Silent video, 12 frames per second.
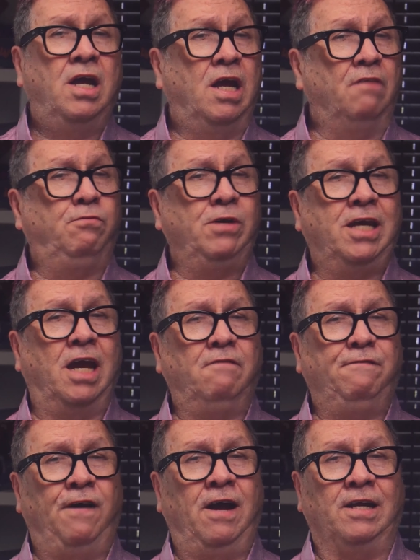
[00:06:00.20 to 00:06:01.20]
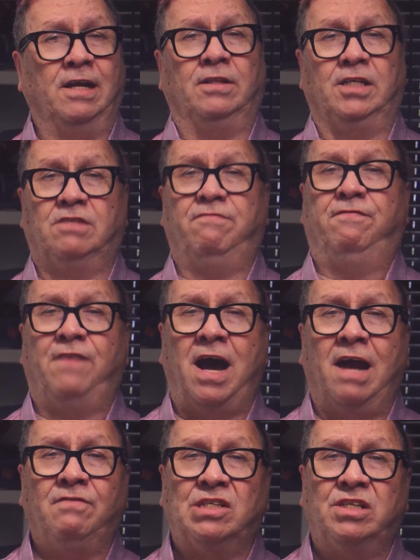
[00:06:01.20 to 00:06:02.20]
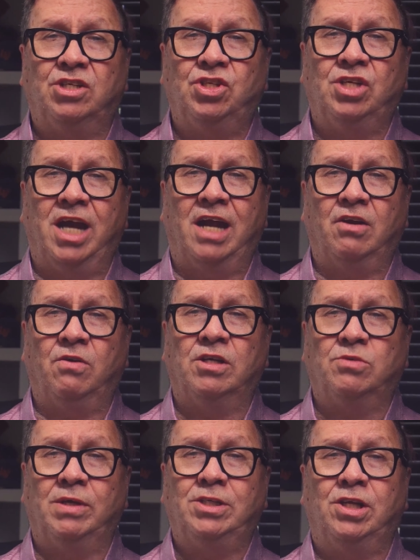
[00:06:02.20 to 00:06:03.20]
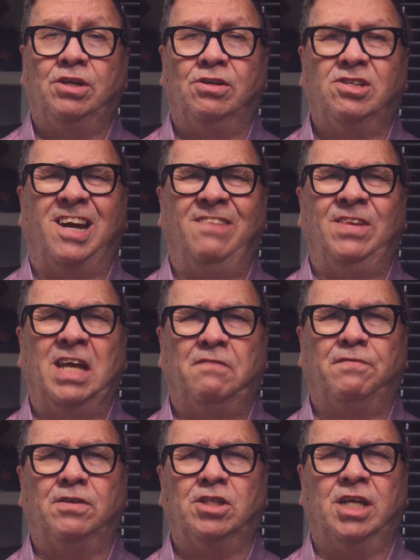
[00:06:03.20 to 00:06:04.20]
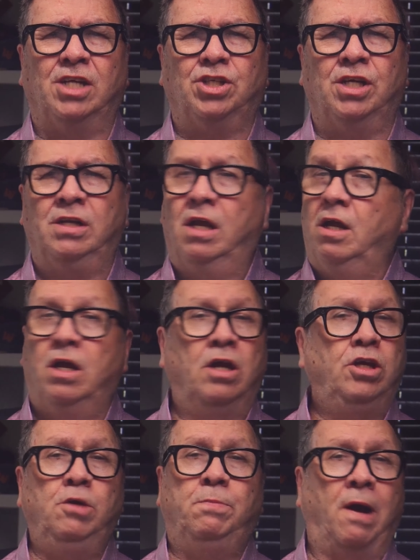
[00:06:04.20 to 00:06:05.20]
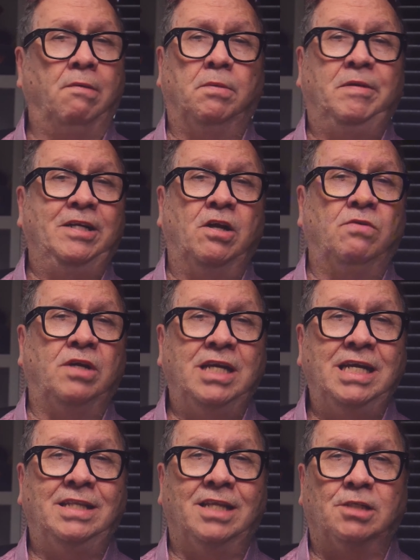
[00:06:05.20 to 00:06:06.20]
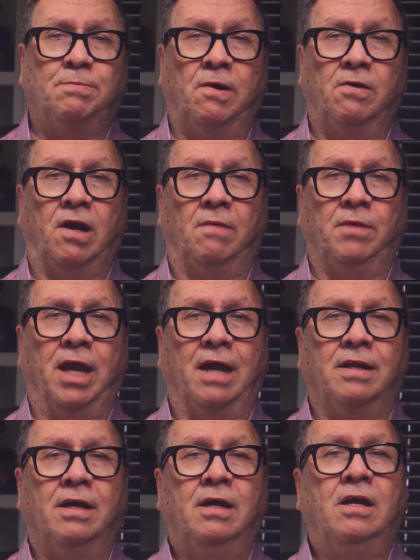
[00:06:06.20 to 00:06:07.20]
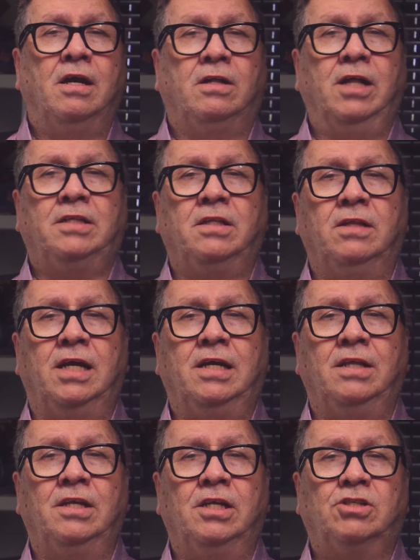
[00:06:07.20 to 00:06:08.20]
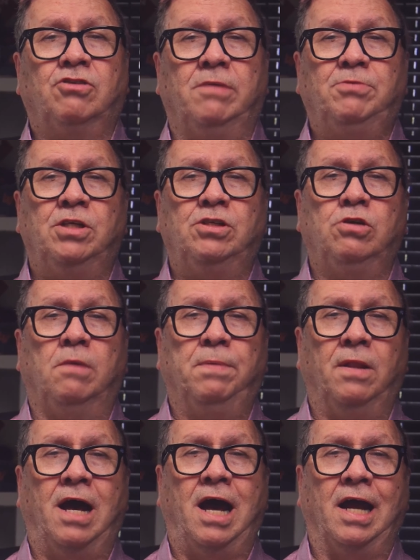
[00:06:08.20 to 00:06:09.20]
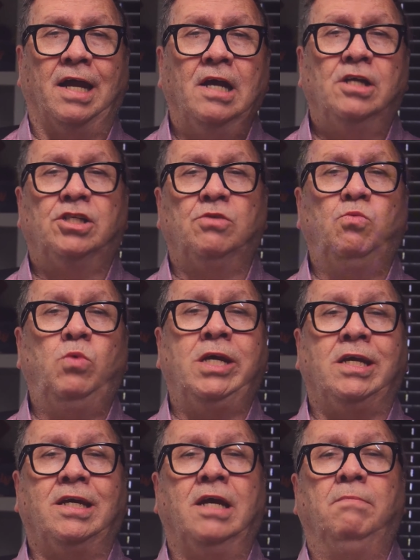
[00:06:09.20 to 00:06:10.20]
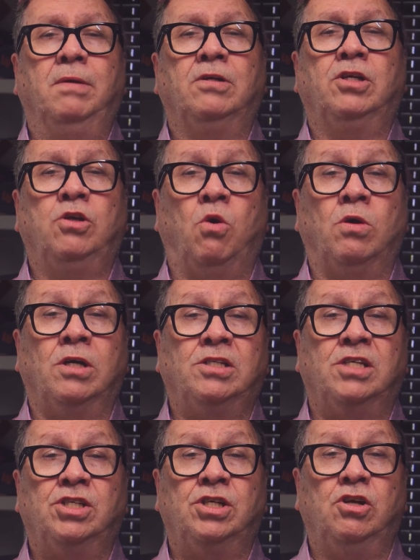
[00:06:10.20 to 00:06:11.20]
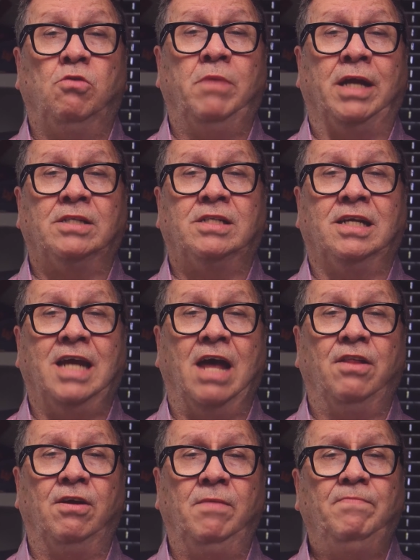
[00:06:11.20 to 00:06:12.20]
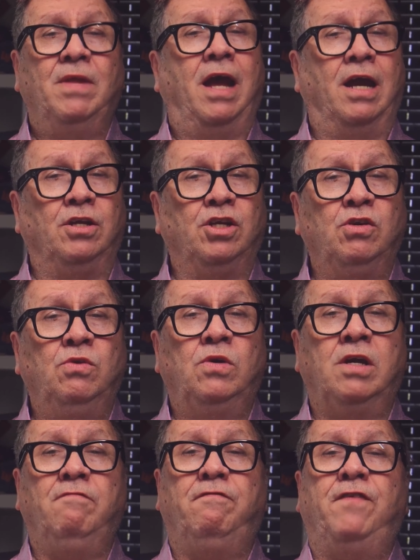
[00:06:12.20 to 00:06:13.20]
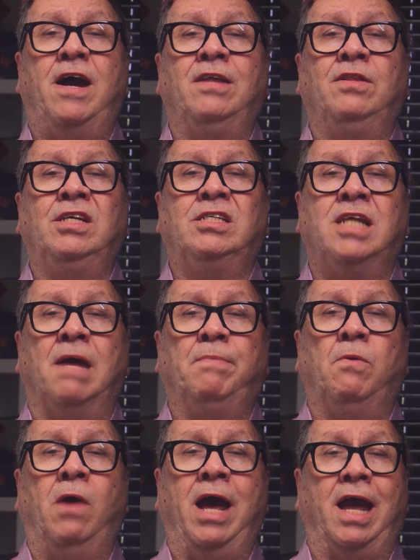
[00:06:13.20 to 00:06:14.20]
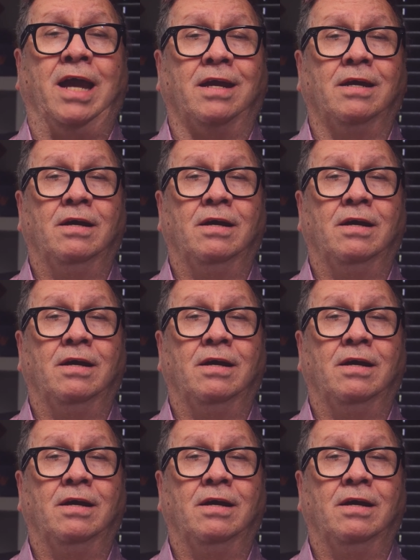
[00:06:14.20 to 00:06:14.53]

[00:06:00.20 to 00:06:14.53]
If we can't find at least 5 decision categories wasting your time in that first session, you probably don't need this program yet. Click the link in the description to apply so we can build your decision domains together and you can finally step away